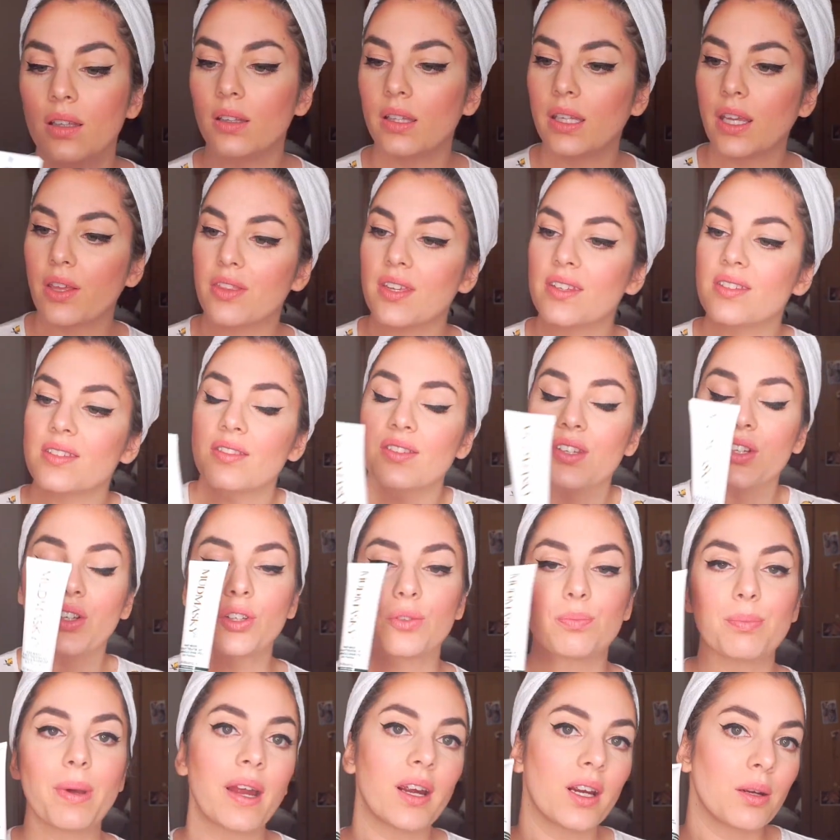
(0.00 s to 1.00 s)
Now this is a
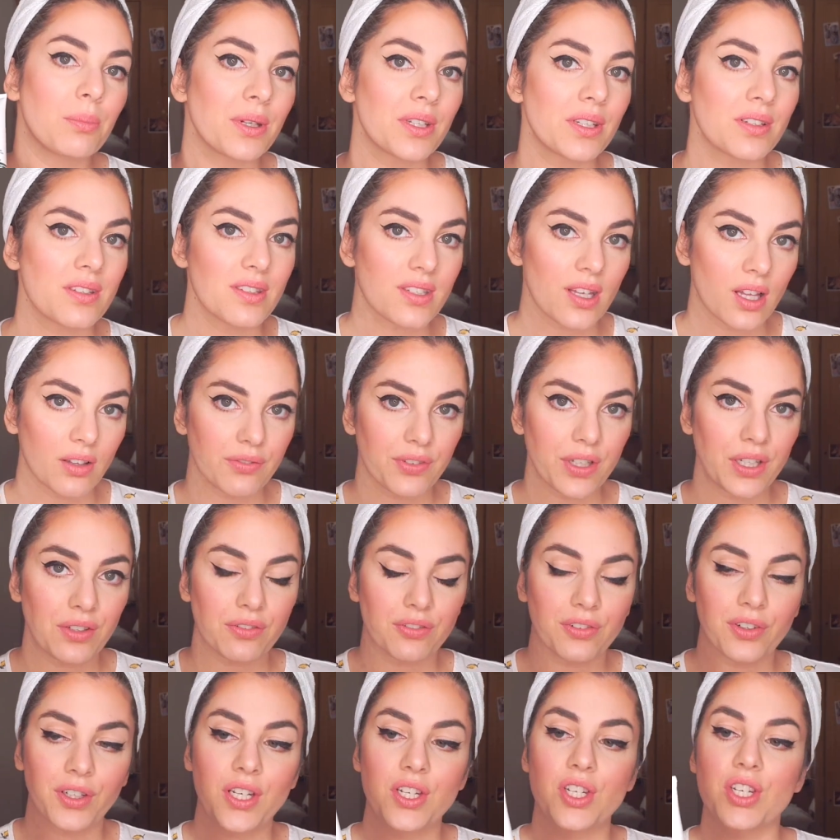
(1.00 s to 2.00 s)
good paraben and sulfate
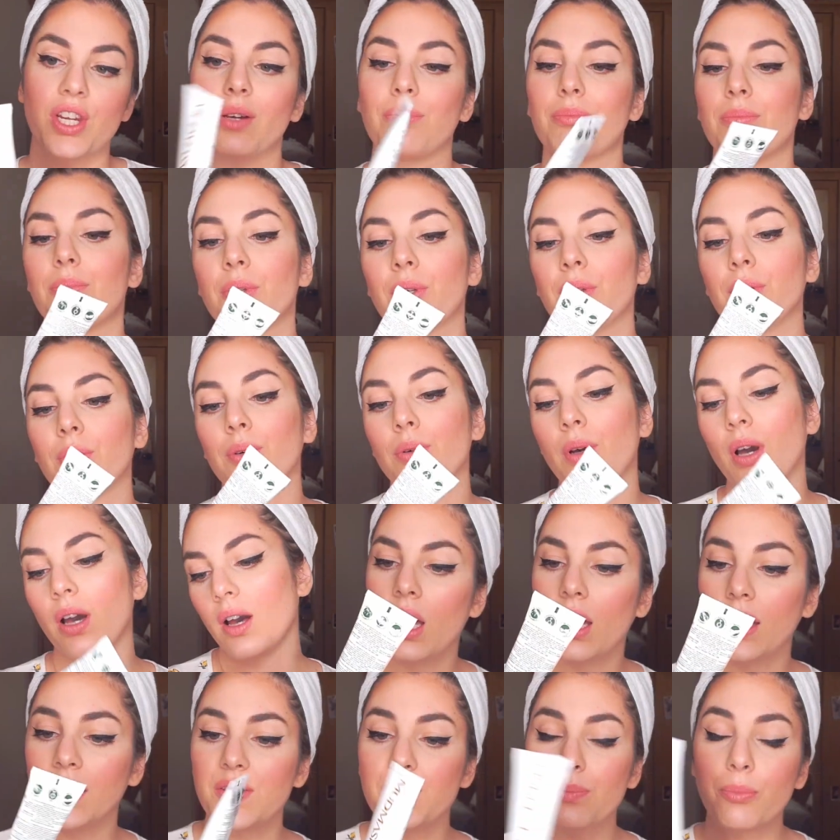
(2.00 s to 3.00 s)
free shampoo.
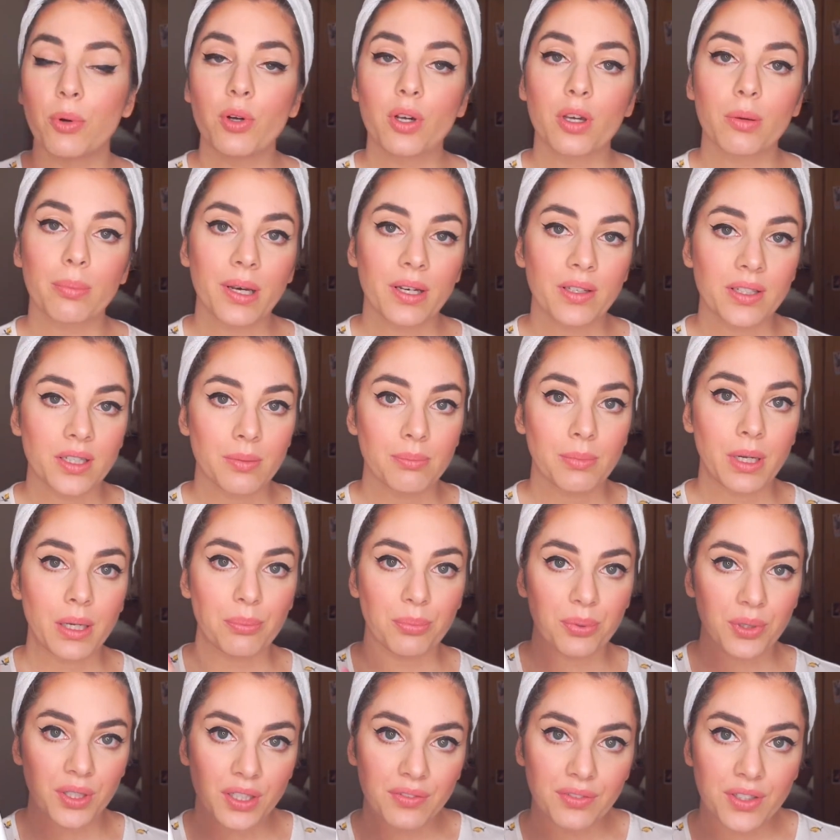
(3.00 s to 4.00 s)
I spoke about it in my
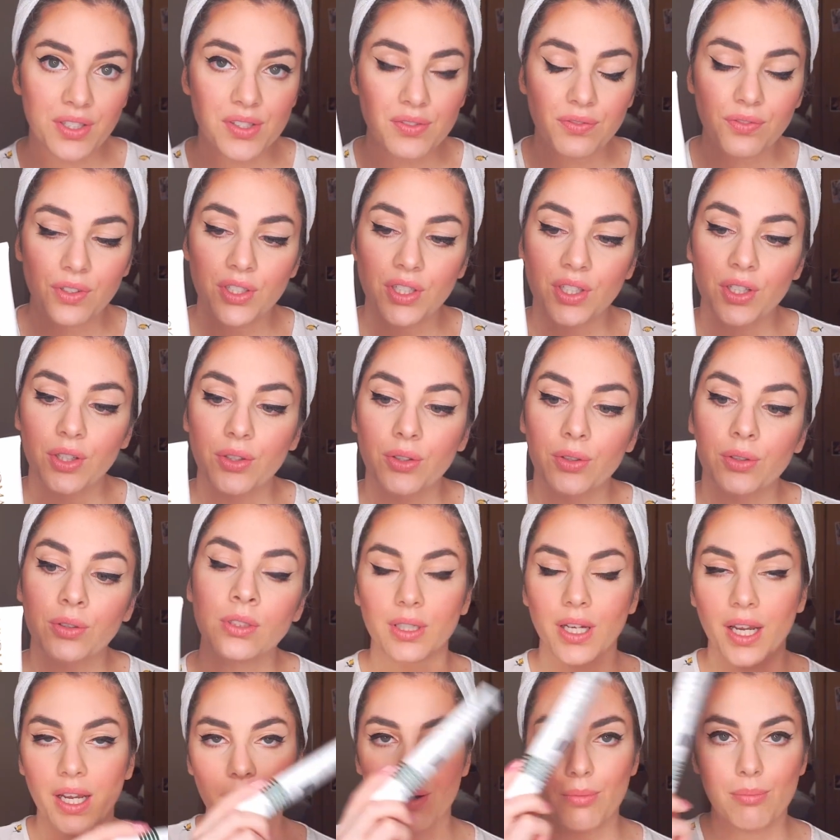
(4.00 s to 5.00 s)
previous video.
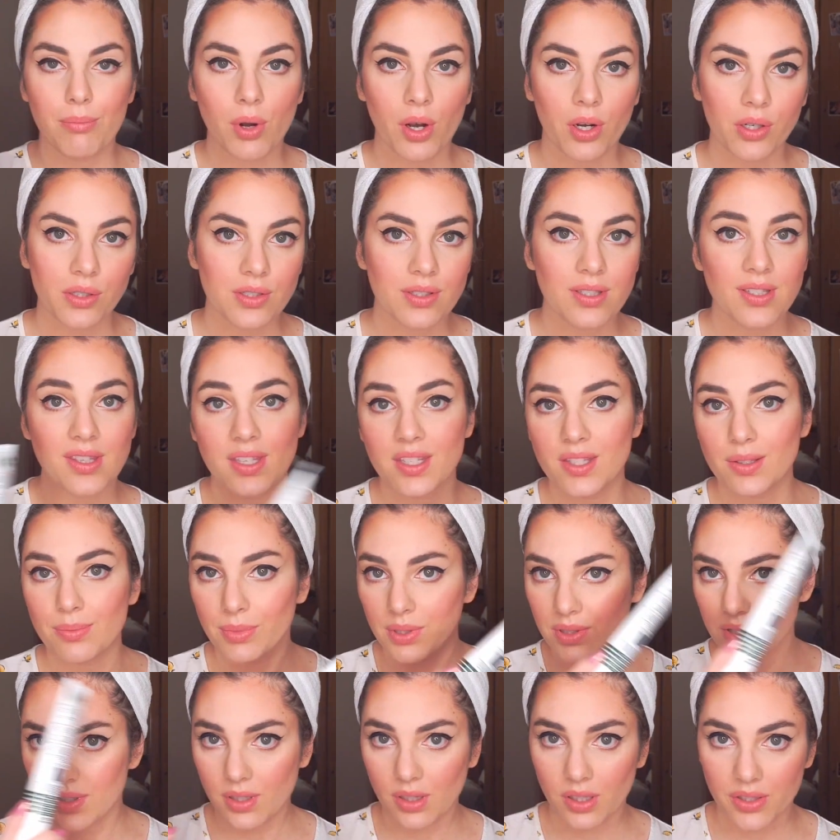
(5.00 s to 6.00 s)
I unboxed this
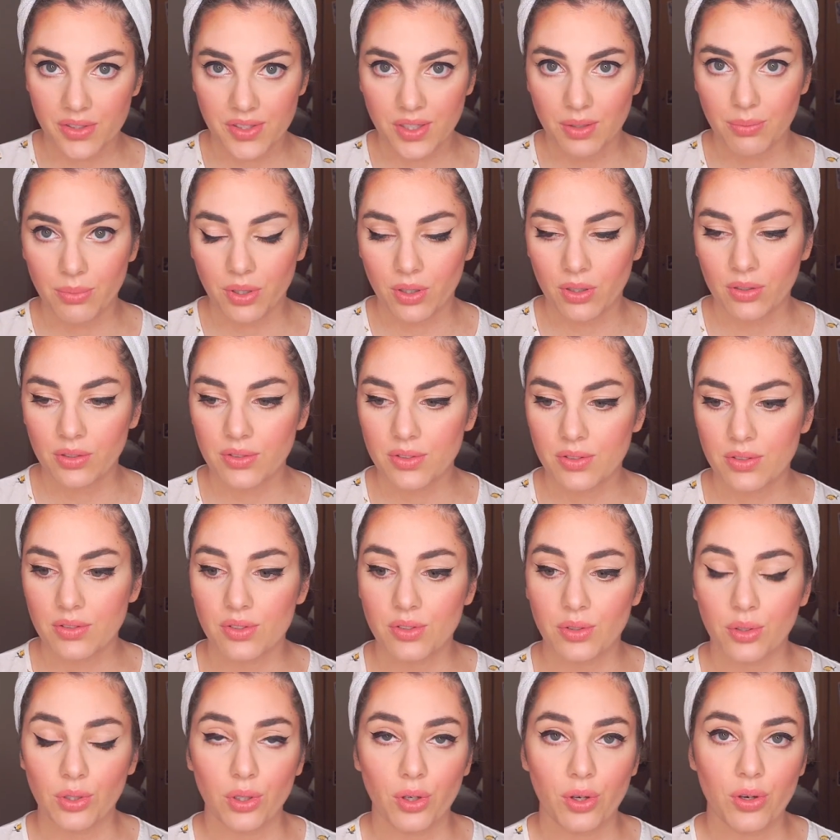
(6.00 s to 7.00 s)
month's Glossybox,
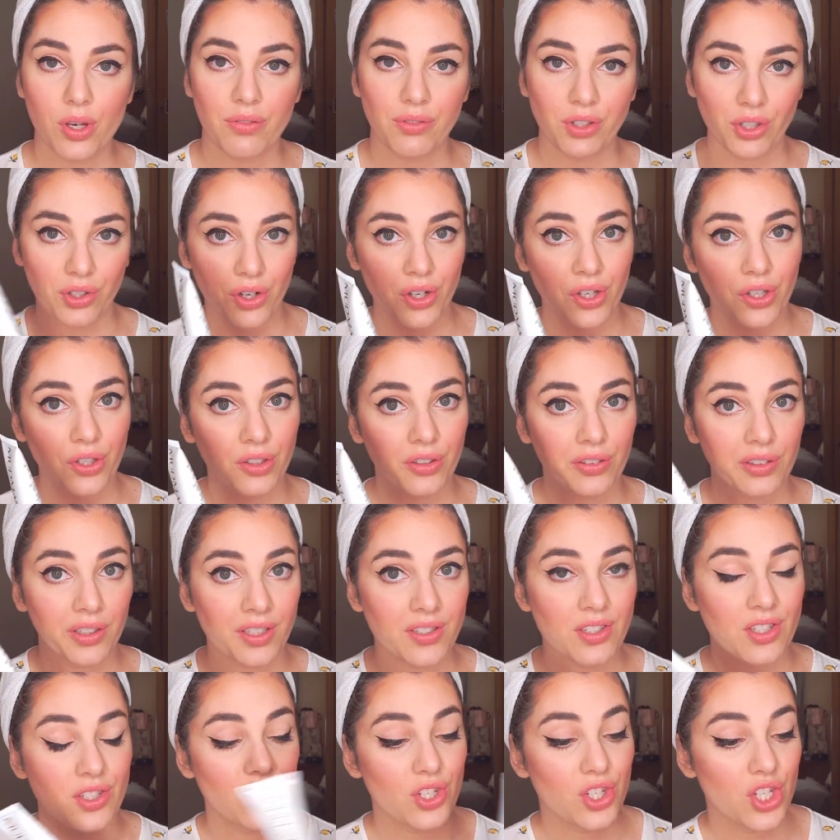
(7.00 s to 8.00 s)
so if you're
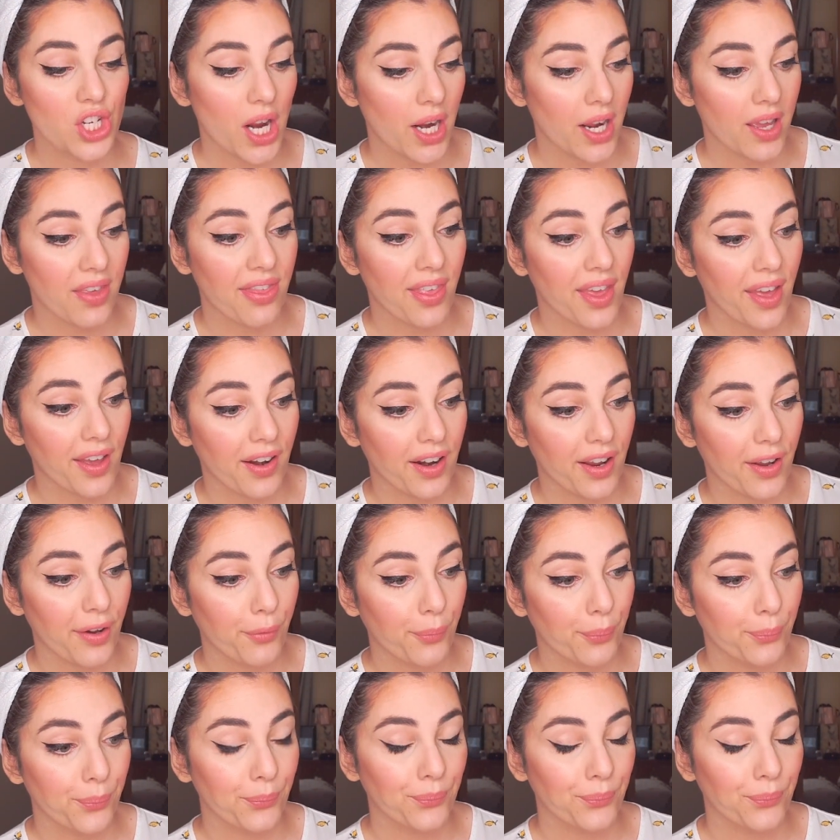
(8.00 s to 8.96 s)
curious, check that out.